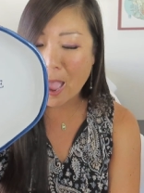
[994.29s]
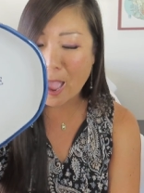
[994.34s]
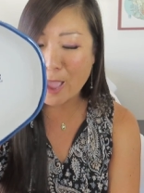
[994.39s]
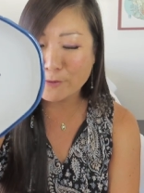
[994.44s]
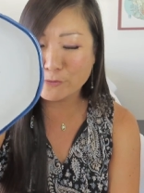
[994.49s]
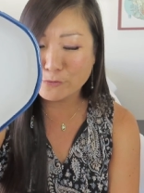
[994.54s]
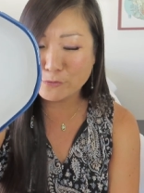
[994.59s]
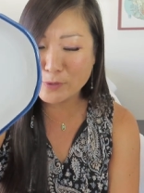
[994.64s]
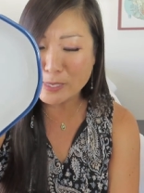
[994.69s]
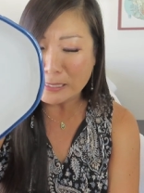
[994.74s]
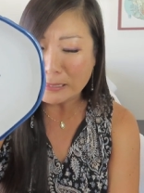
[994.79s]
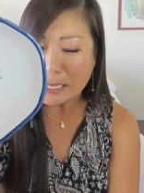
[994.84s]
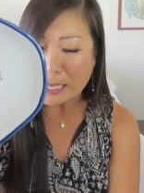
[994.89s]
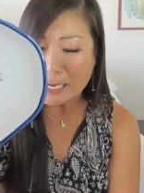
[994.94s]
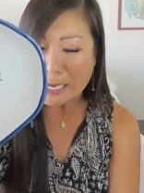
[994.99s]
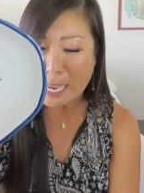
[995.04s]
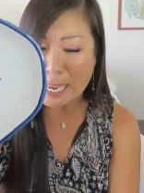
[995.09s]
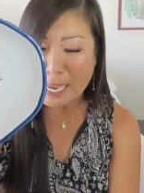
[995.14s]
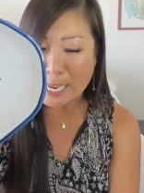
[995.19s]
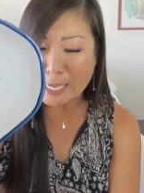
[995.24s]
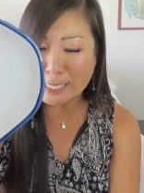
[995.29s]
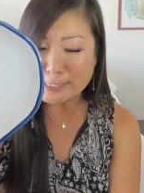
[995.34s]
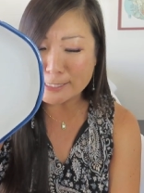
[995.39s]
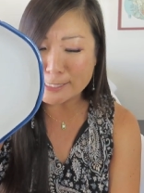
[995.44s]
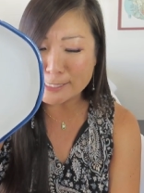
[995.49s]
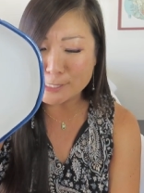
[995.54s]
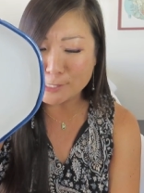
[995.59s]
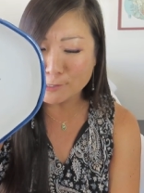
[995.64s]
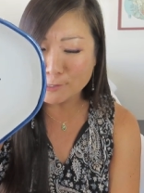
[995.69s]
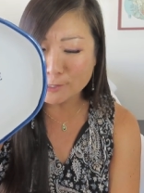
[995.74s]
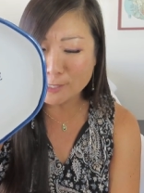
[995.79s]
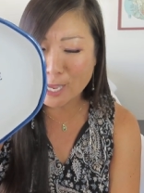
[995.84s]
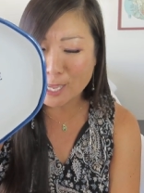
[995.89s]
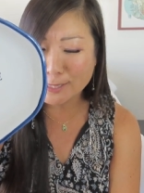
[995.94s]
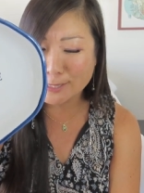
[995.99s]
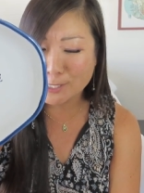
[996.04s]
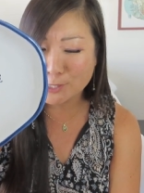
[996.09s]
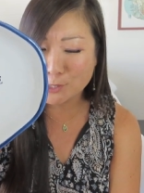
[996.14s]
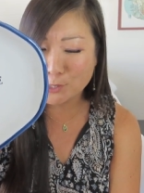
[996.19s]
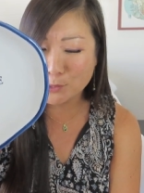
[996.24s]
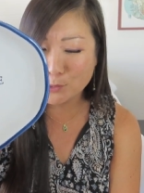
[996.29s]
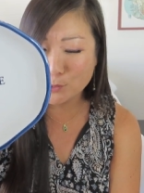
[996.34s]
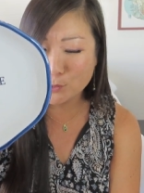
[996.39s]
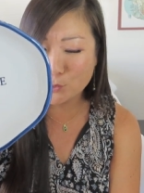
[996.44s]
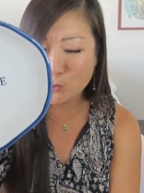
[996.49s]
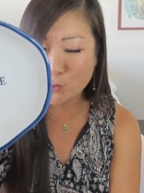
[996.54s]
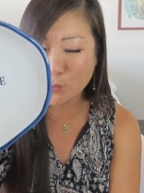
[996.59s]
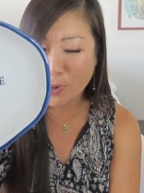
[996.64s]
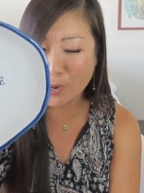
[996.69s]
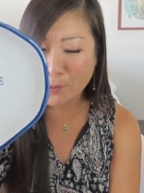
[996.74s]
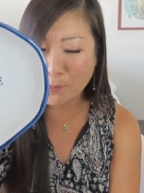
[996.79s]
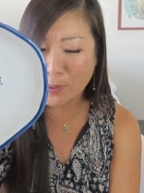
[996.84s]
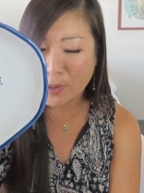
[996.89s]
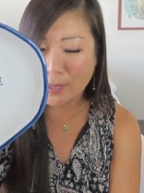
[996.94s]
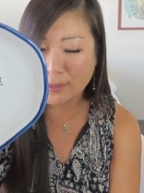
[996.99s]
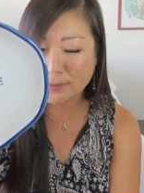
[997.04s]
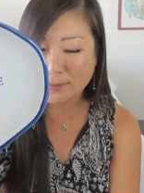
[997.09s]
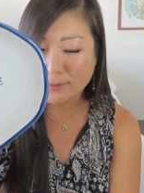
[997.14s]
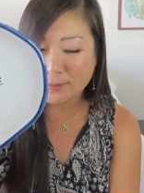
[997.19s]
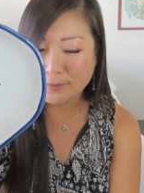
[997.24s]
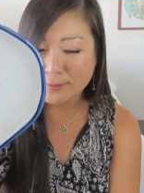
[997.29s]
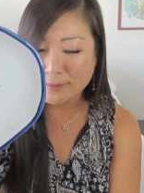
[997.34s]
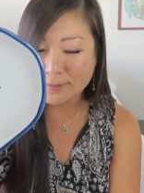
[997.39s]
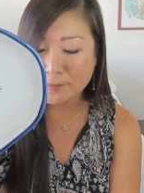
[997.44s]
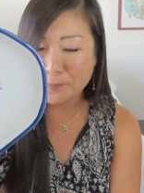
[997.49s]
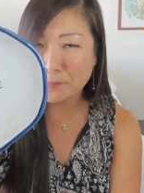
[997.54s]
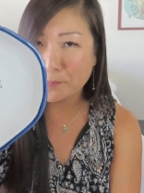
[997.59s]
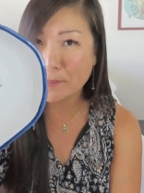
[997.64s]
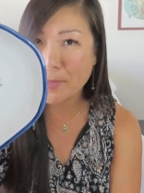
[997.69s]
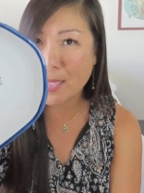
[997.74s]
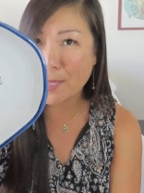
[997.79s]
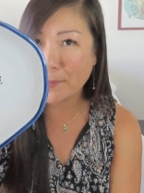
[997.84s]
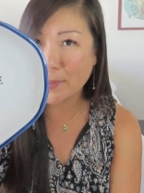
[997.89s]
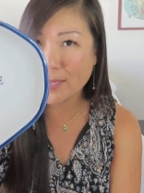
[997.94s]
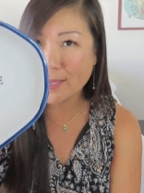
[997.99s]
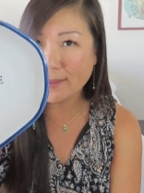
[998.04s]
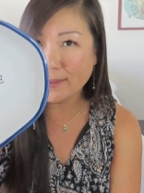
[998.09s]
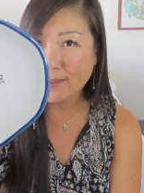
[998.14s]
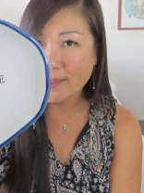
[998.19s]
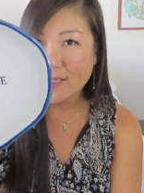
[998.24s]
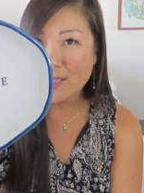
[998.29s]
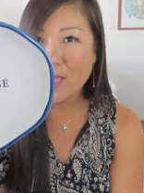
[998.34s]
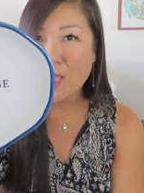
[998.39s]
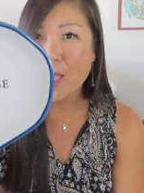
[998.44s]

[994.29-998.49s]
I feel like I still got the choose joy one, maybe?